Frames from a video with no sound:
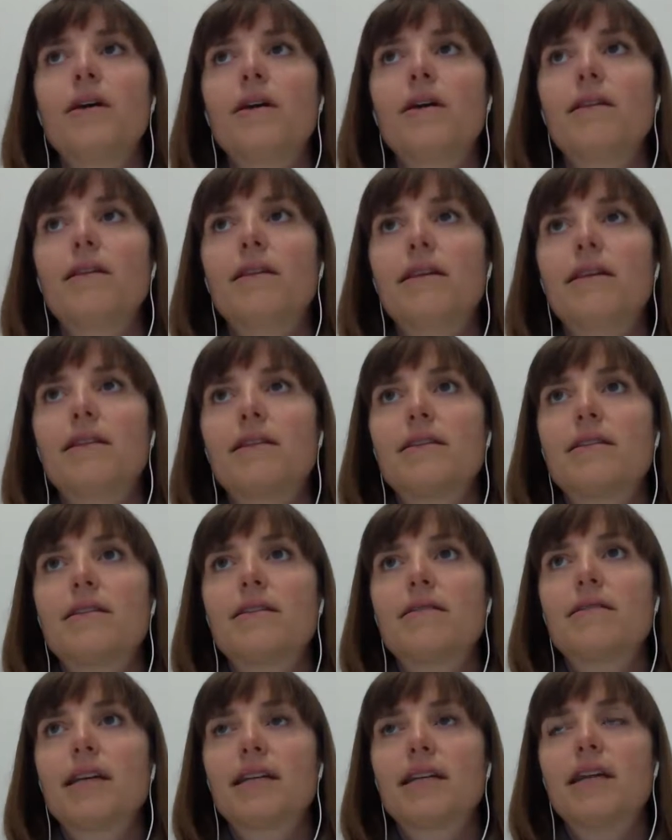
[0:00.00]
this
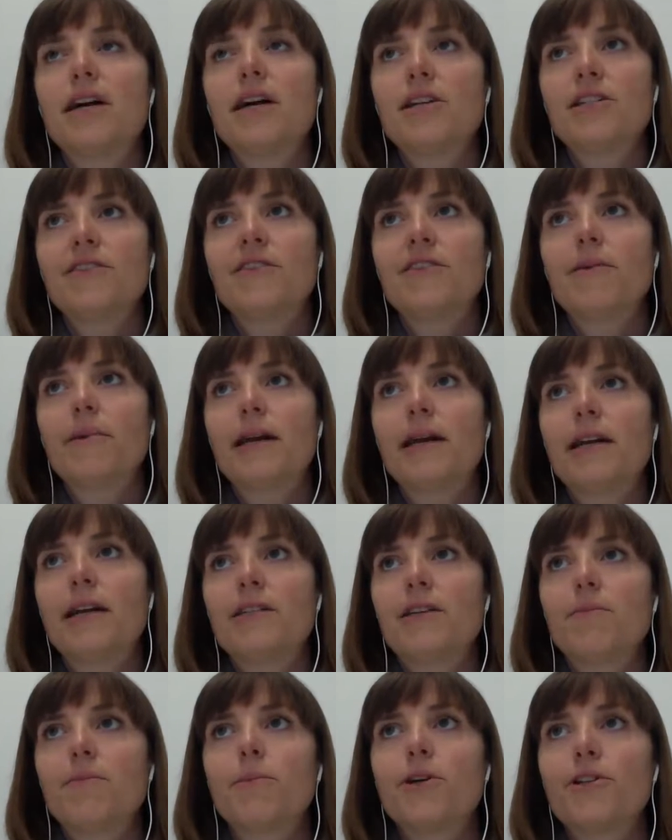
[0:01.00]
technology, if our
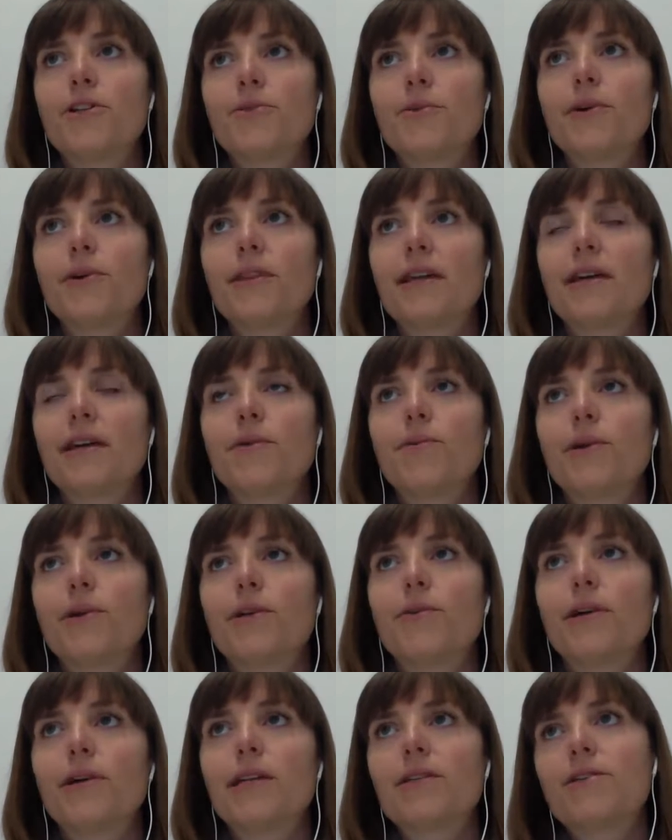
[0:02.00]
bodies are merged with it, we're
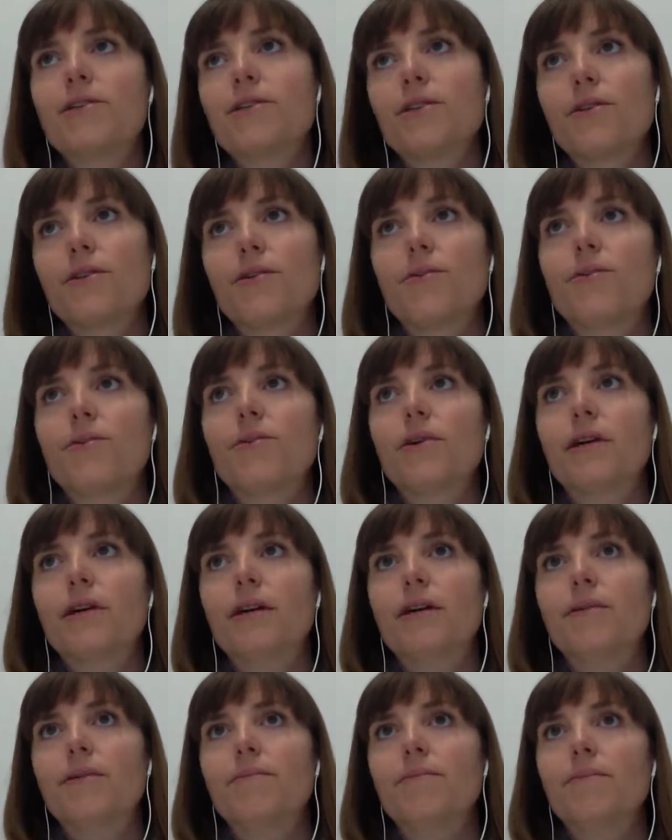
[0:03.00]
going to
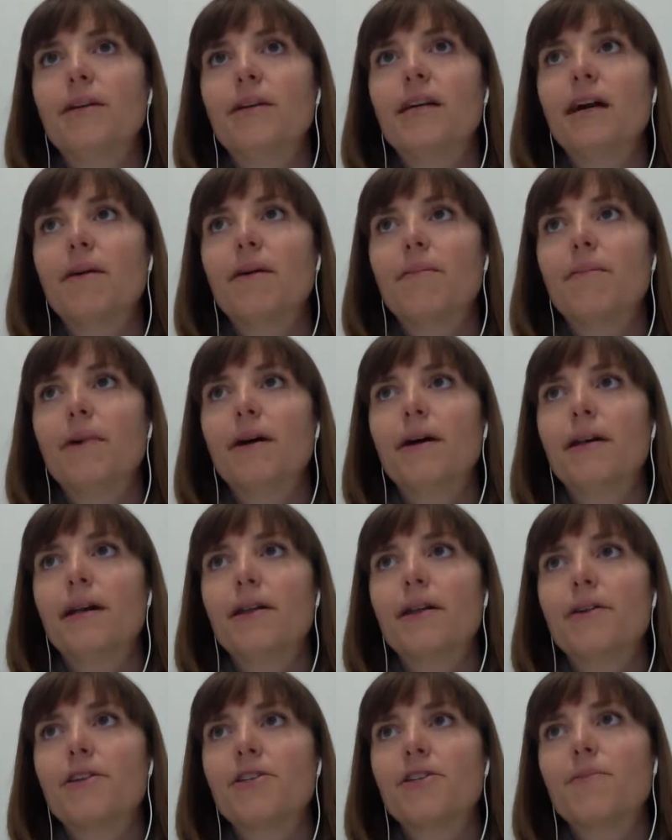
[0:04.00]
become
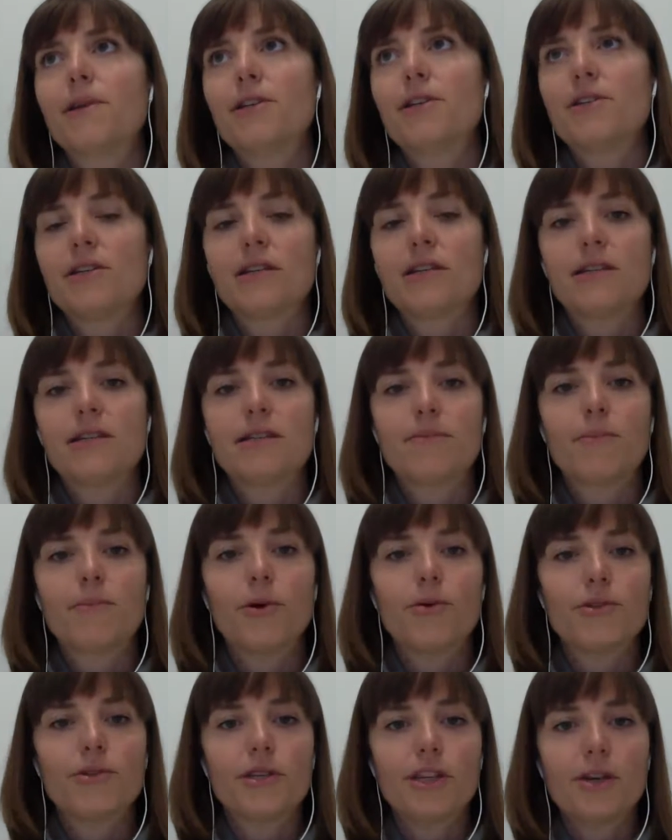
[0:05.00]
another species,
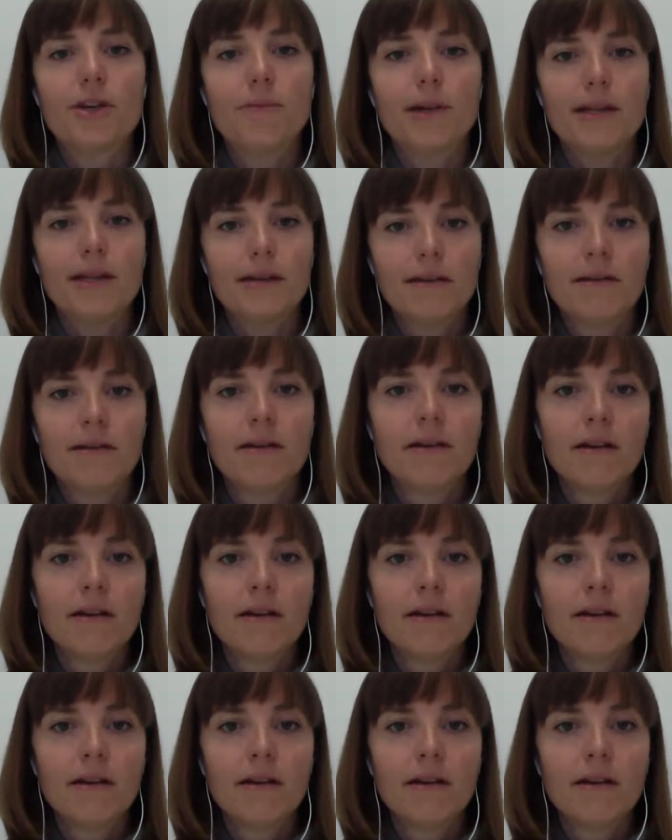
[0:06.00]
post-human.